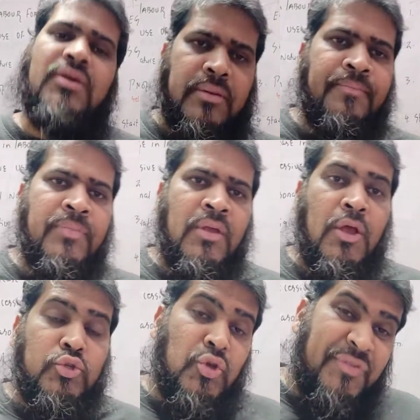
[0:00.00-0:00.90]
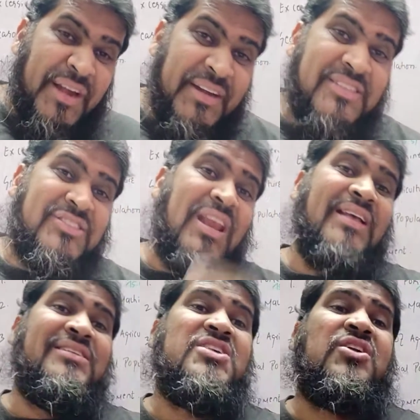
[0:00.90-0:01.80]
here. So if
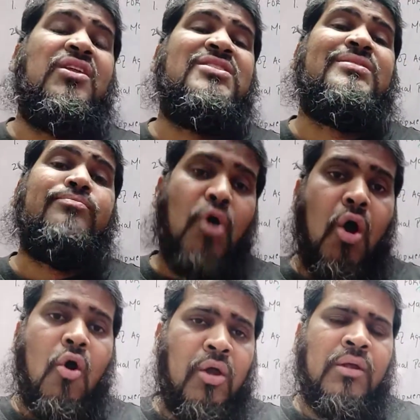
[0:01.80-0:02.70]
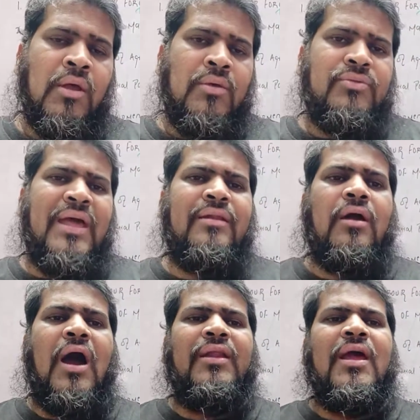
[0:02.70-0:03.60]
industrialization is more, then
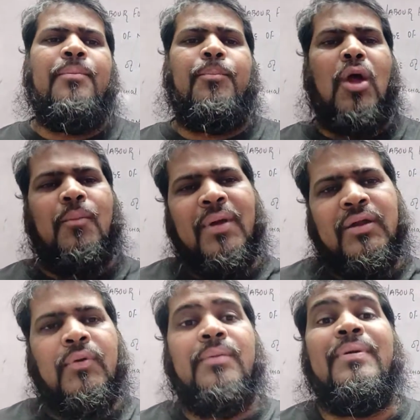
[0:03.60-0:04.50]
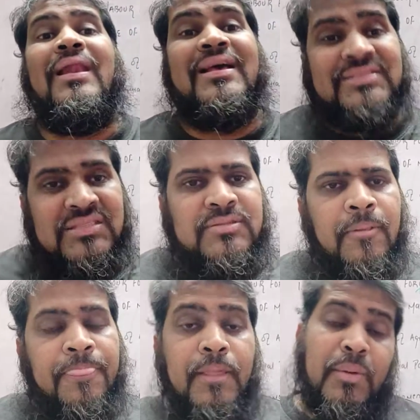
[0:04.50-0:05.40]
unemployment will be less.
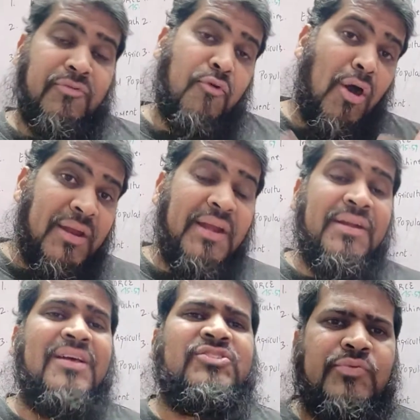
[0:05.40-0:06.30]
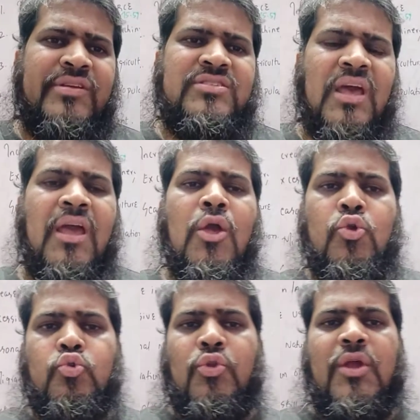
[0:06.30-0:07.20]
But for industries,
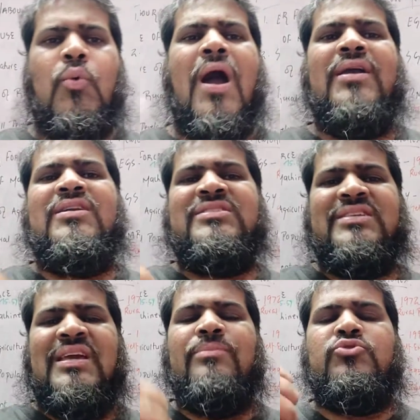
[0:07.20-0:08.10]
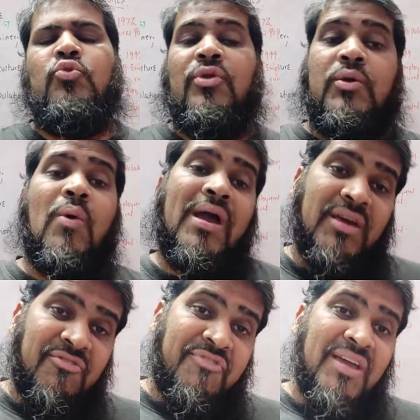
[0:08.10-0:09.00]
you require schemes, you
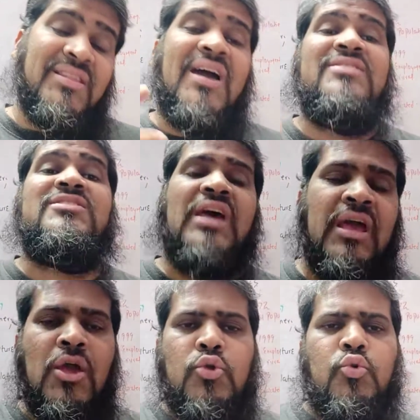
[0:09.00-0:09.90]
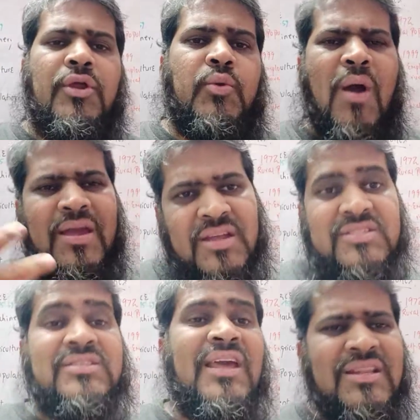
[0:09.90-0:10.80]
require finance, you require
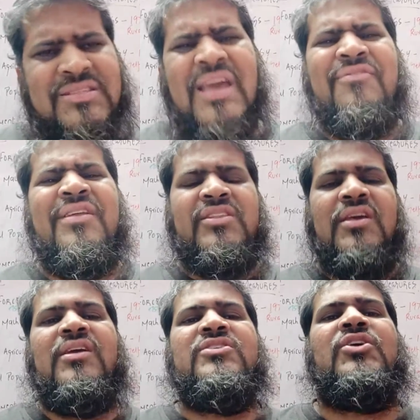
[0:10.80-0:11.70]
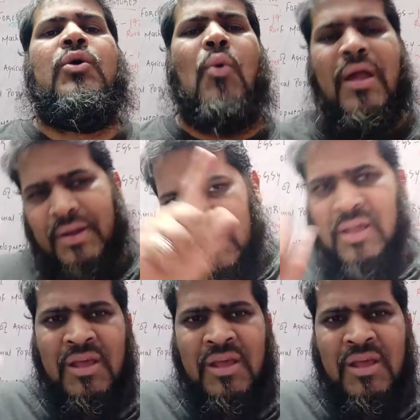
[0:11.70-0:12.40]
skills, everything is required.